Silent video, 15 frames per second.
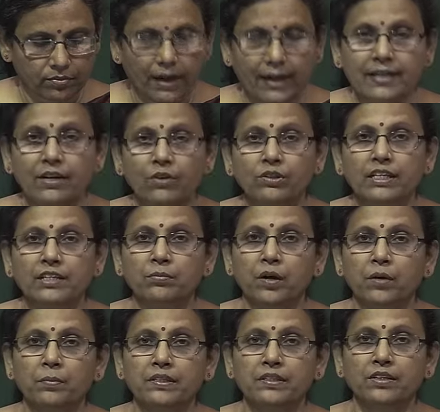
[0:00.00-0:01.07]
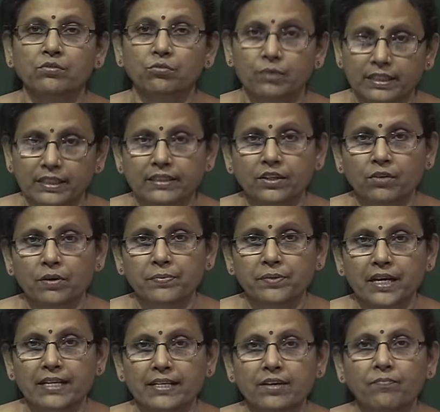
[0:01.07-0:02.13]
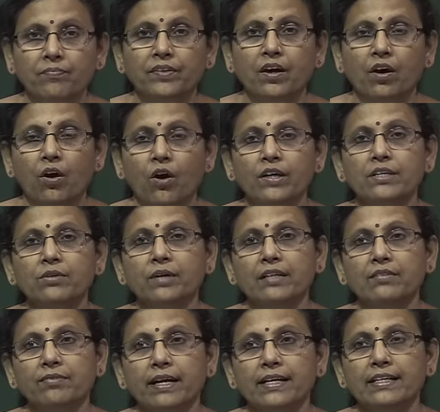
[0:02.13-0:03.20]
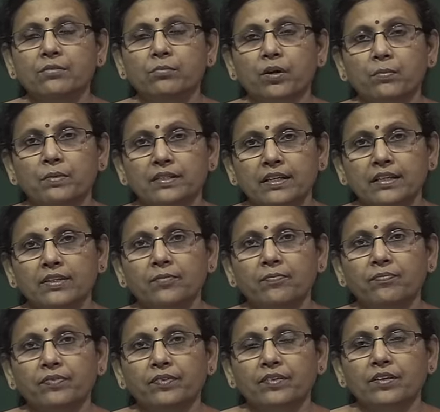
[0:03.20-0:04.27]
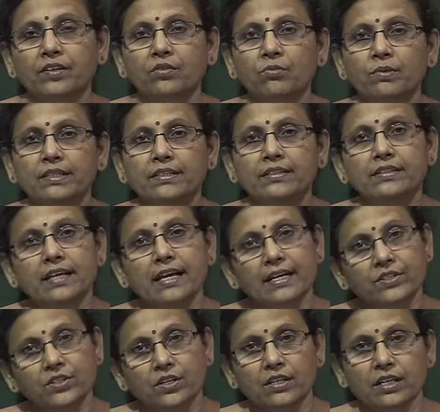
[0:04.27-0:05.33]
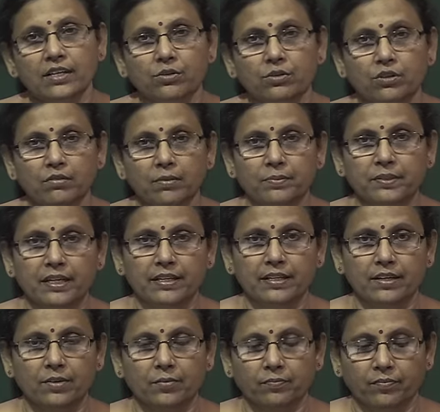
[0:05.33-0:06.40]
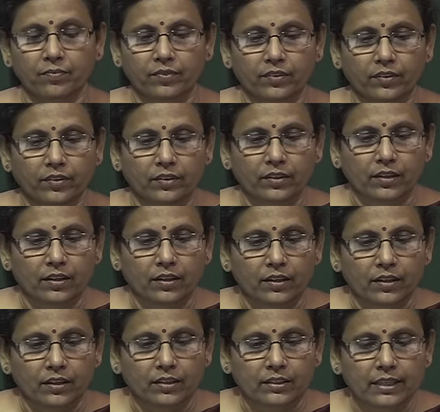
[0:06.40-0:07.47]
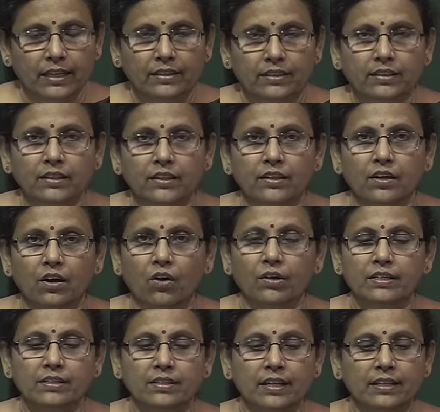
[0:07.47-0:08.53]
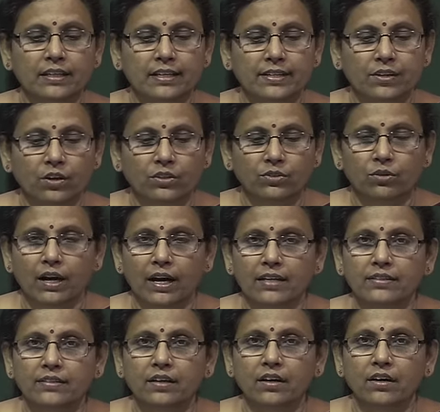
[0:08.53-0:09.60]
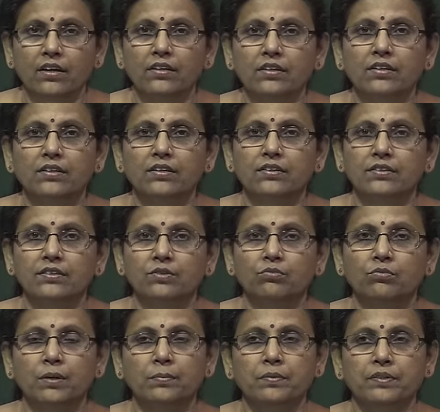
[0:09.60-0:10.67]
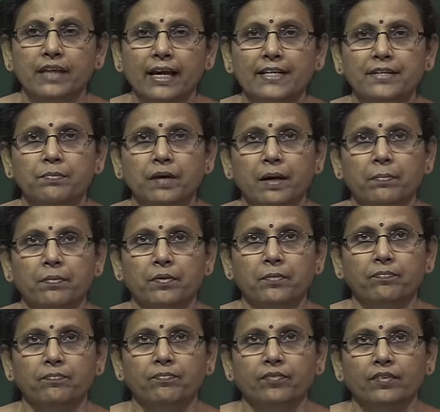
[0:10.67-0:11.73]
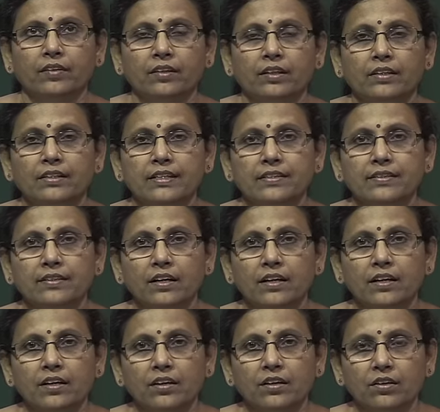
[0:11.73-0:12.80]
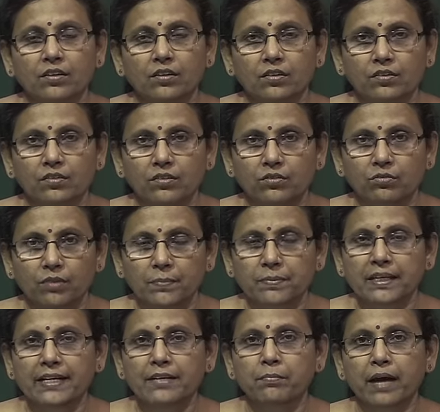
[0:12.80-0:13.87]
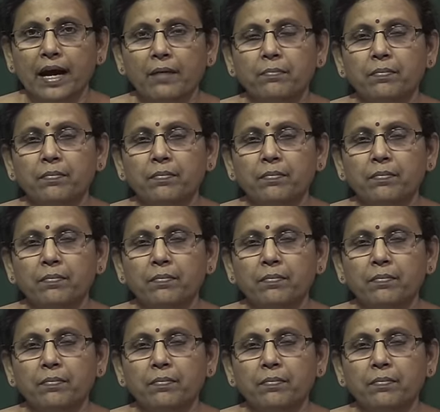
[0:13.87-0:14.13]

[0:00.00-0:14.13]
out the information within the website, or you can find information which is external to the website. Then occasionally it also has a site map. This website map